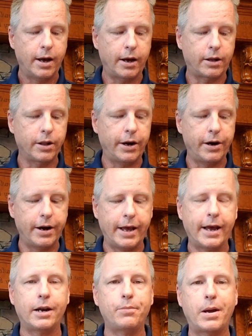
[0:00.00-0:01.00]
a
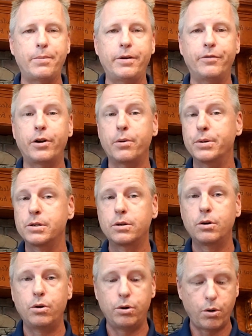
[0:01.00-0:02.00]
clarinet, maybe even a
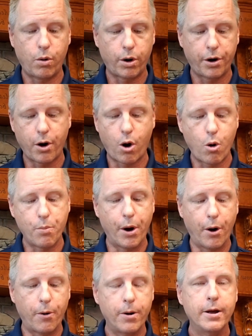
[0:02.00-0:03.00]
bassoon or an
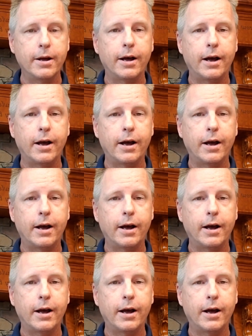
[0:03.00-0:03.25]
oboe.